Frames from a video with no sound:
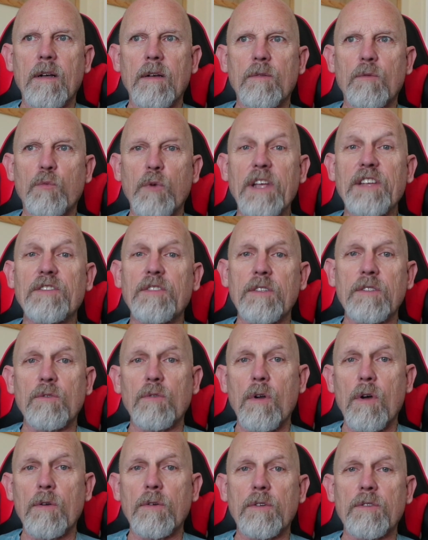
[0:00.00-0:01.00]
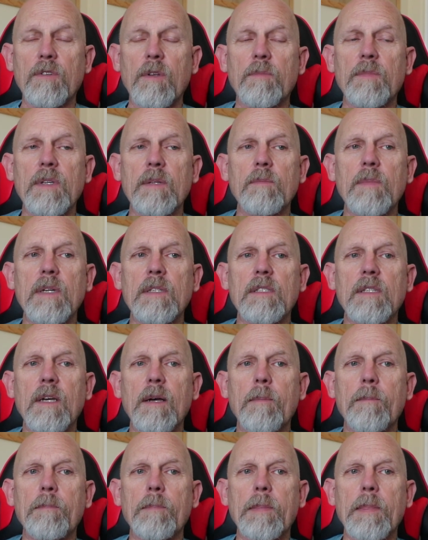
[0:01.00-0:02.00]
racing drone or something.
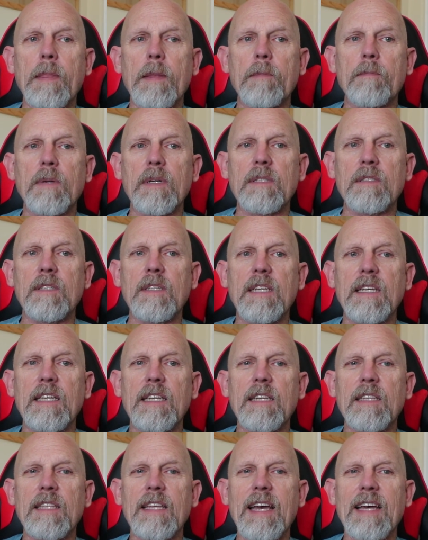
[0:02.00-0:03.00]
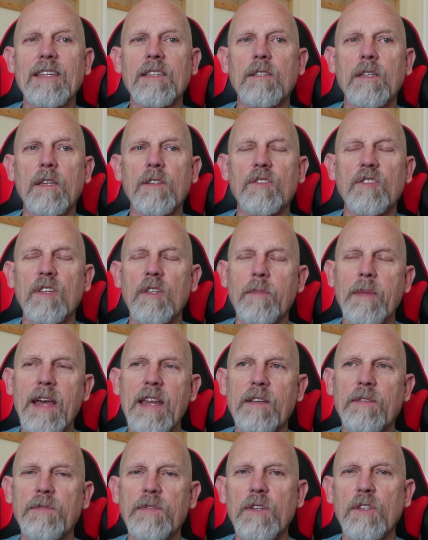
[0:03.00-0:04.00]
But getting that
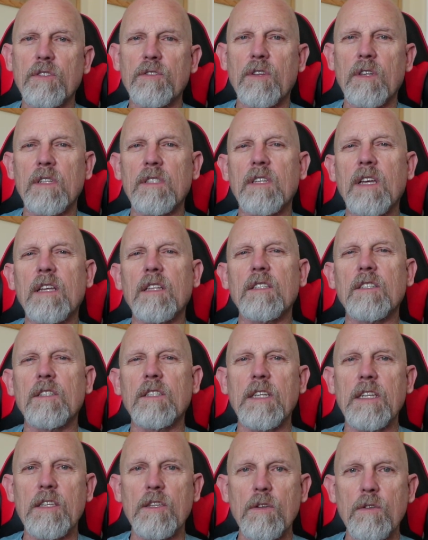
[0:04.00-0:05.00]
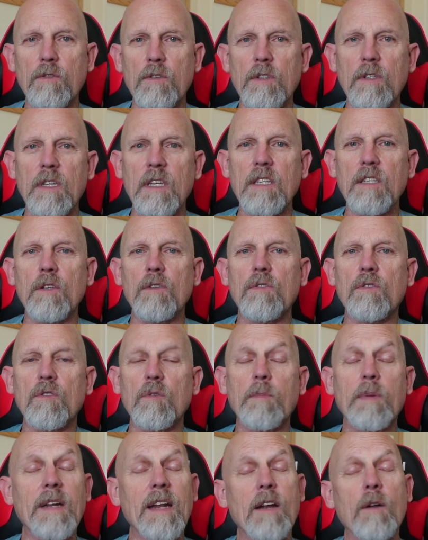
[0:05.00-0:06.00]
cinematic feel is going to take a little getting used
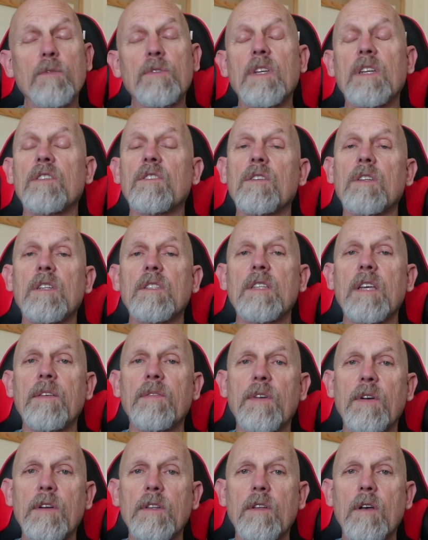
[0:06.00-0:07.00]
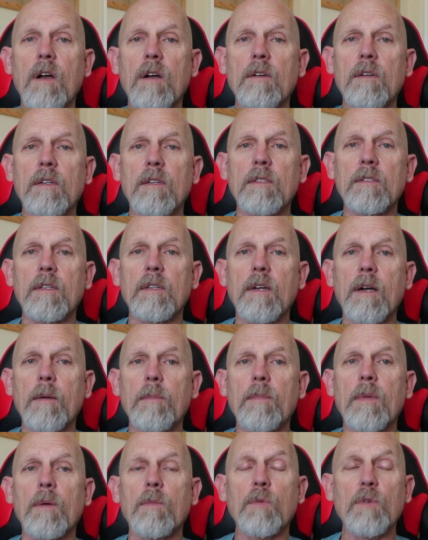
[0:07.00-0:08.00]
to, but I don't think it's going to take very long.
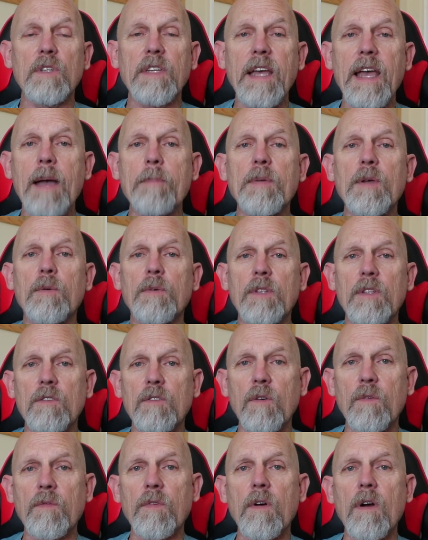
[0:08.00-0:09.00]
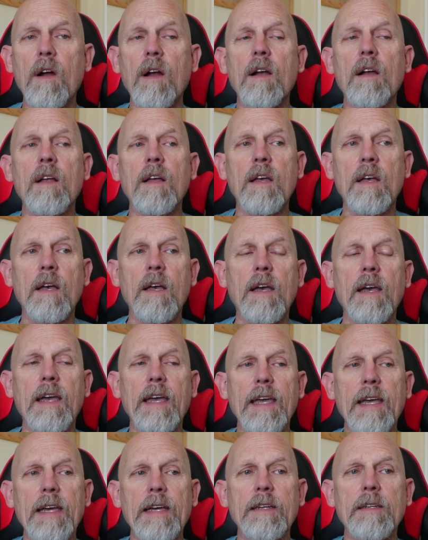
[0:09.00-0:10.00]
I'm really happy with it so far,
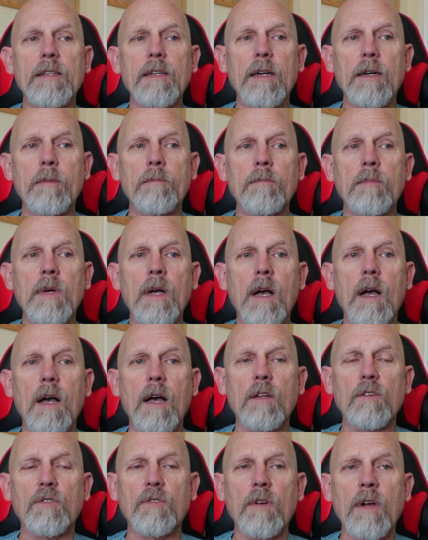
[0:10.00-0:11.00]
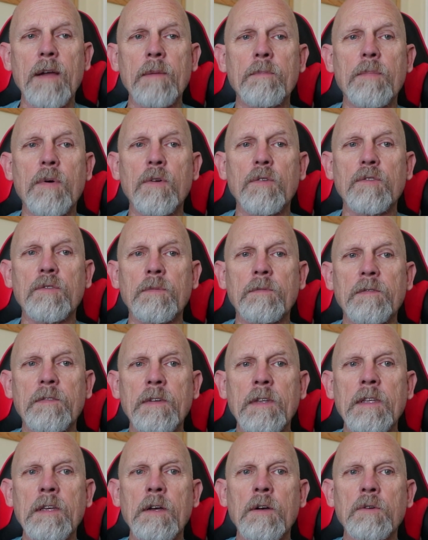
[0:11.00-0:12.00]
and I'll try and post some
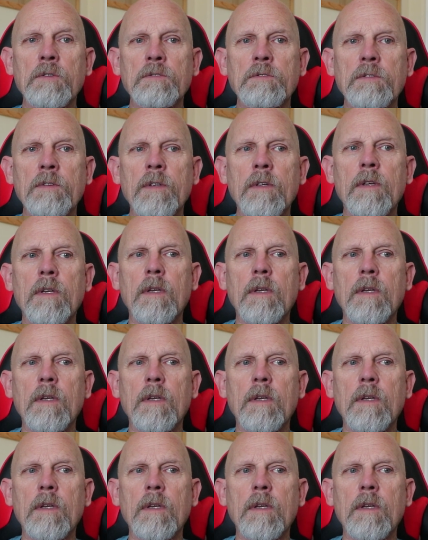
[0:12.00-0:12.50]
videos